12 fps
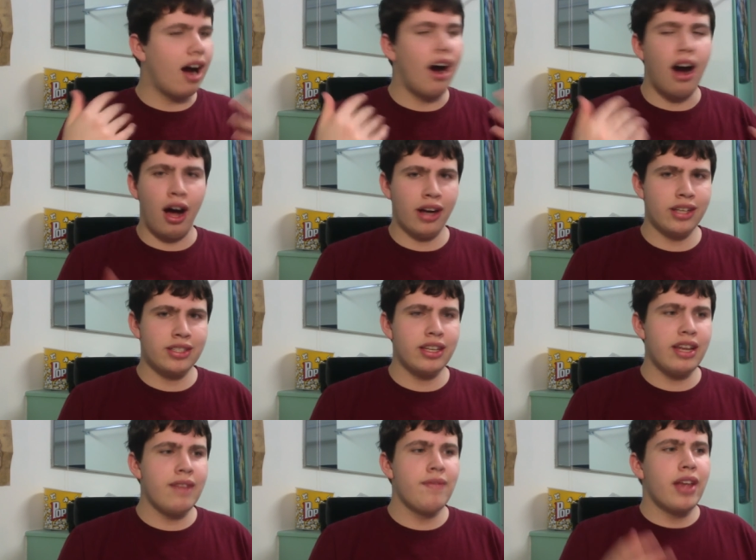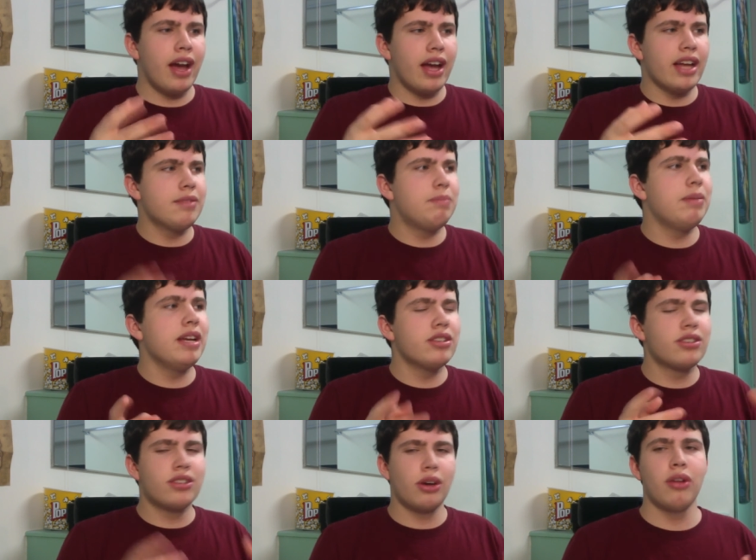Honestly, it's been
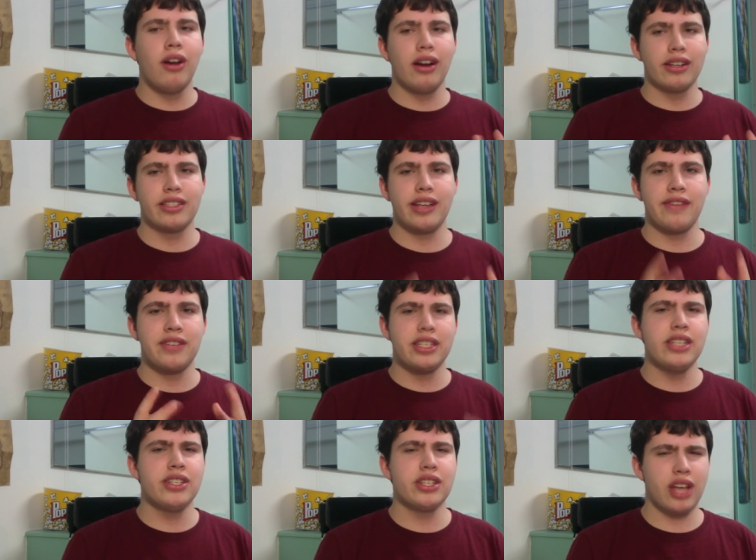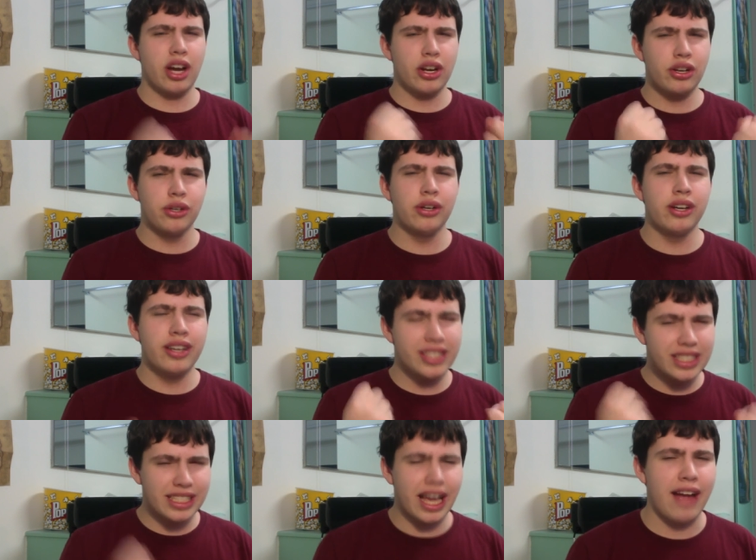so long since I've seen just a good
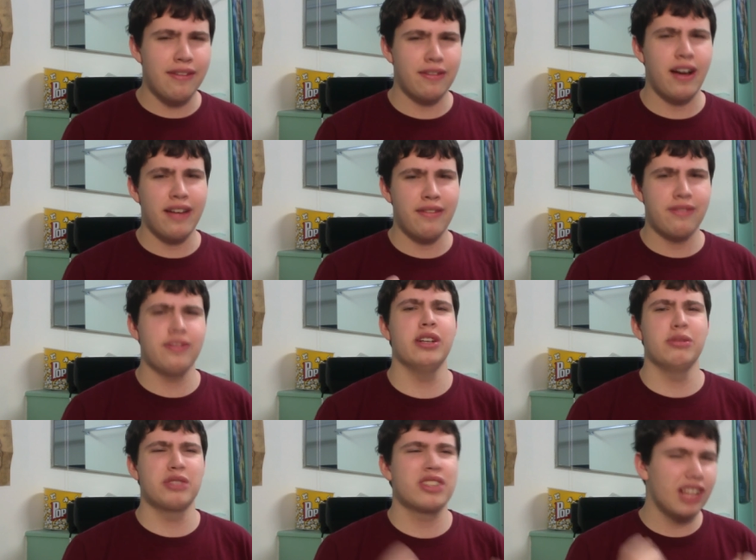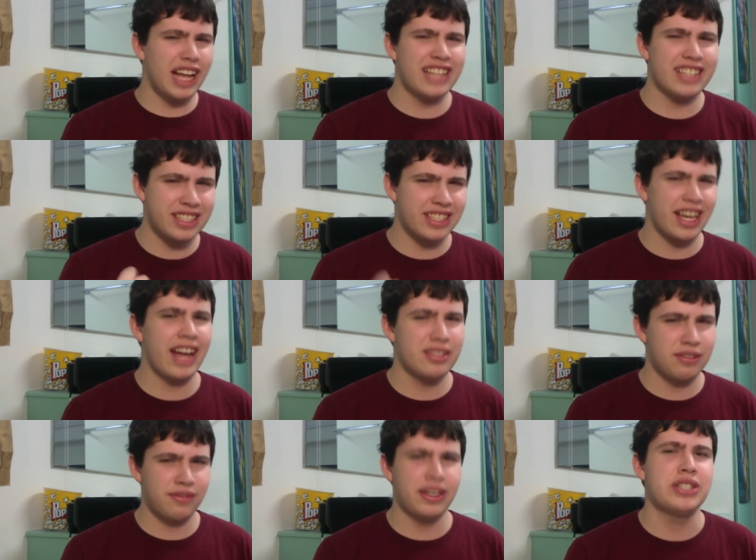sci-fi film, just classic science
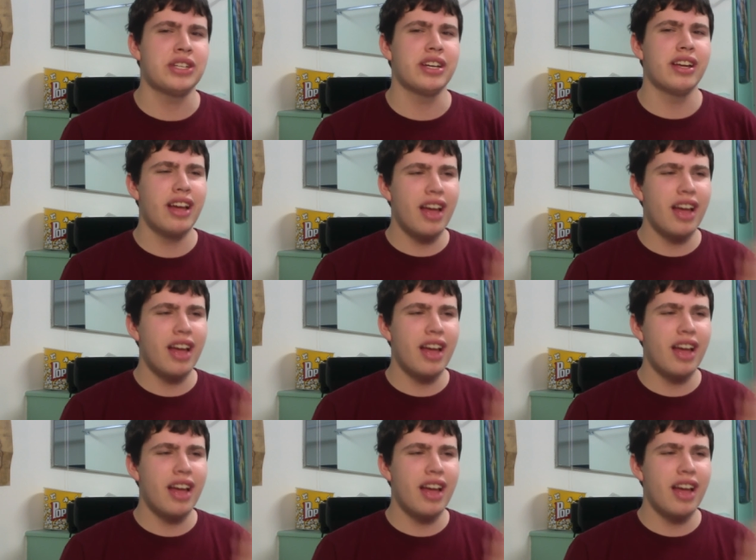fiction.